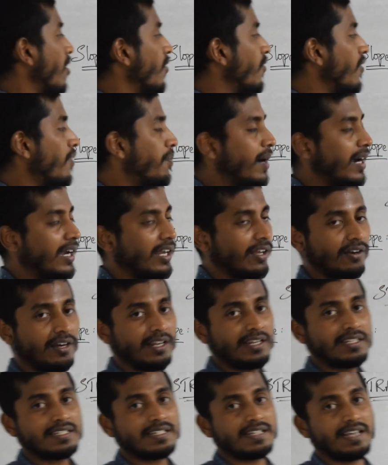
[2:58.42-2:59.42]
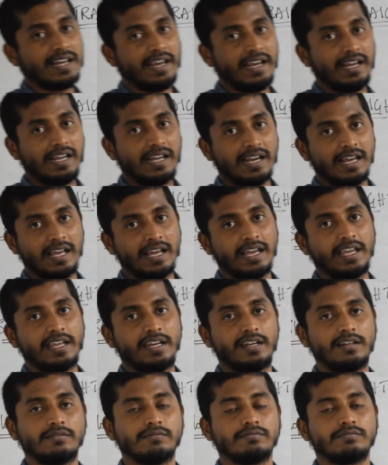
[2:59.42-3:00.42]
of a particular straight
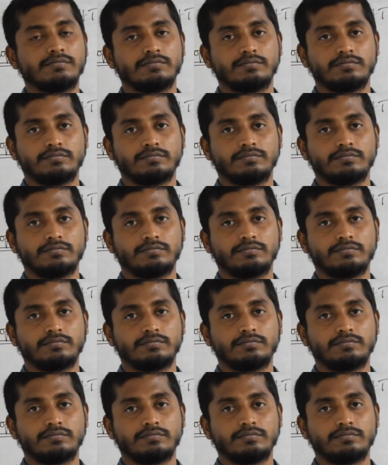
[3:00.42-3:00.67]
line.